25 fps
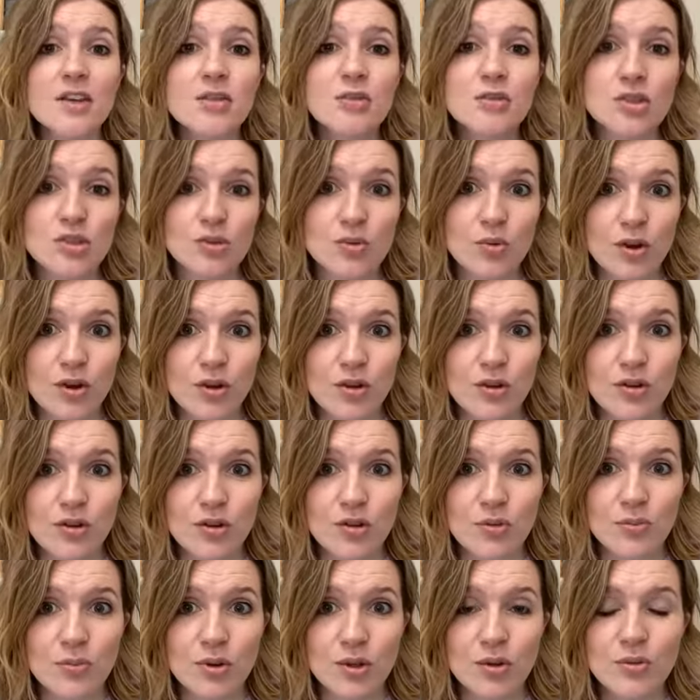do on your
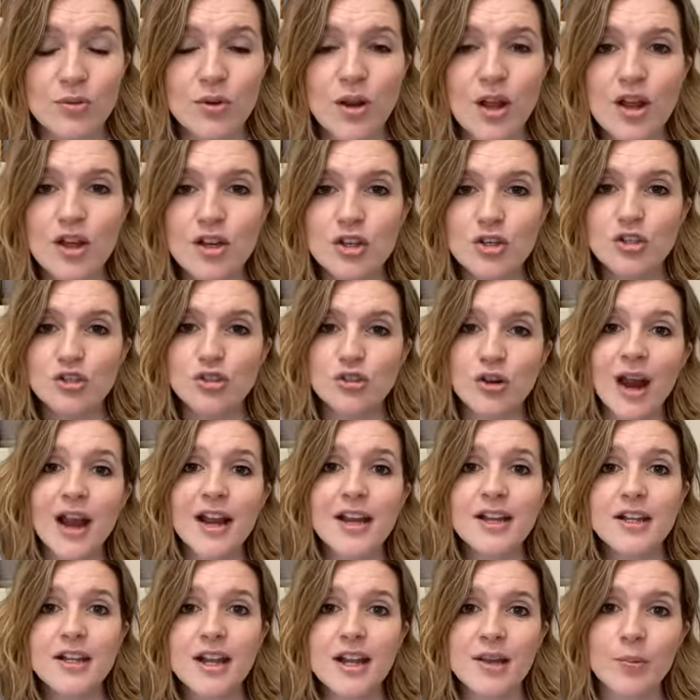commute, try
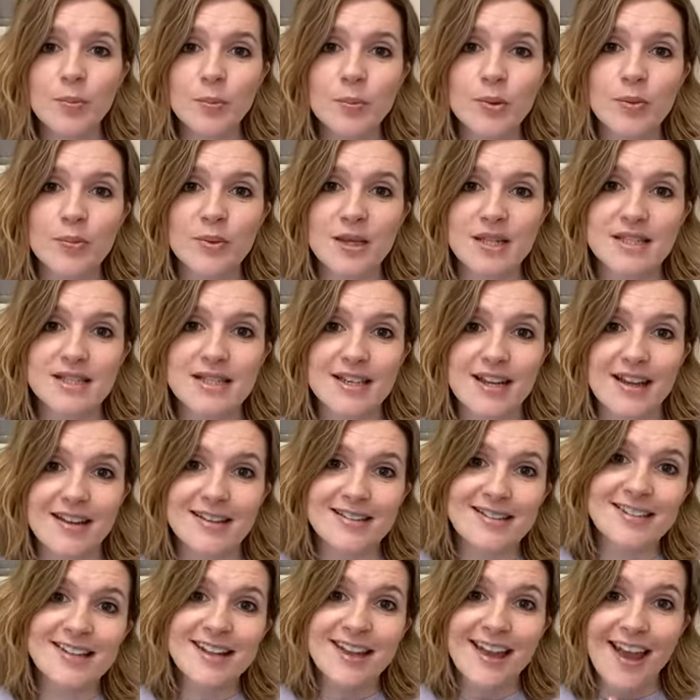to implement
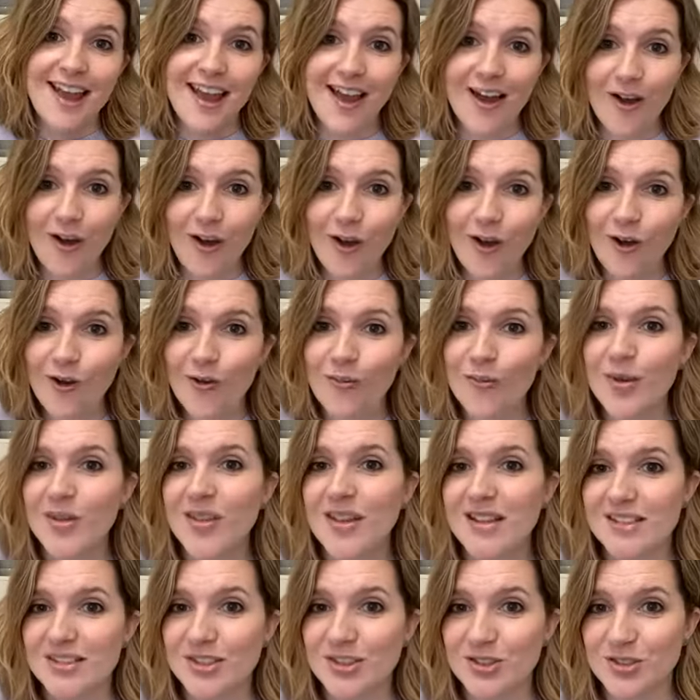it at home. And
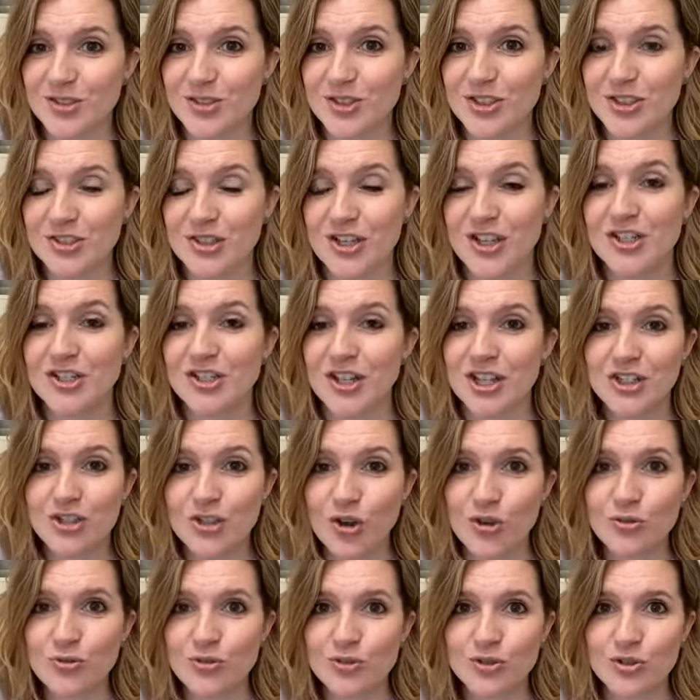that sounds really strange. Like
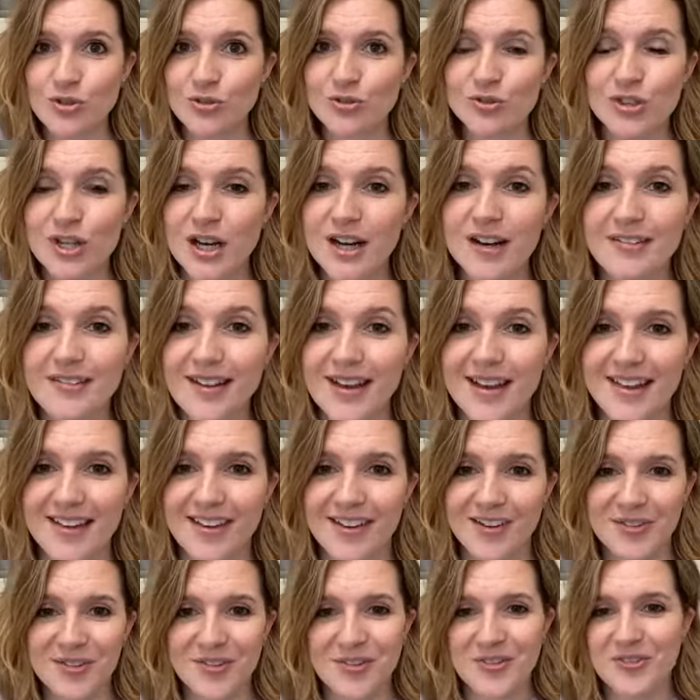don't try to
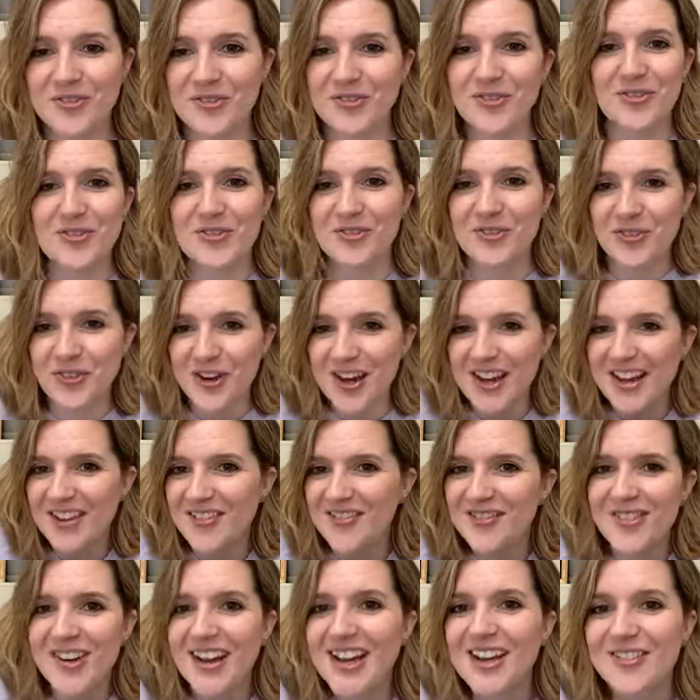
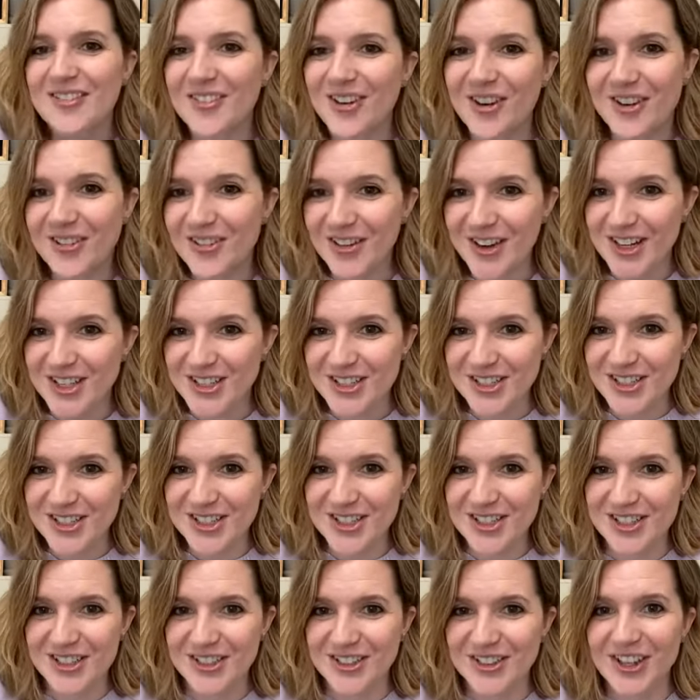reinvite road rage
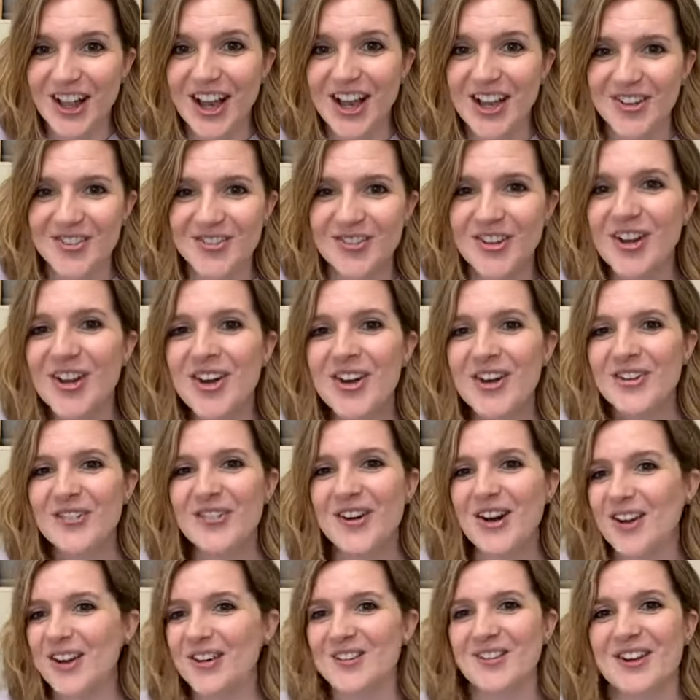into your life
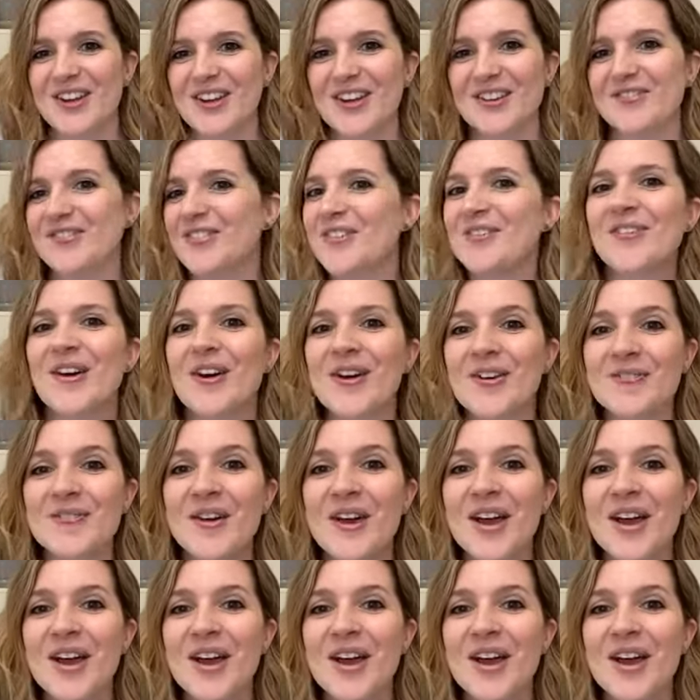while you're working from home.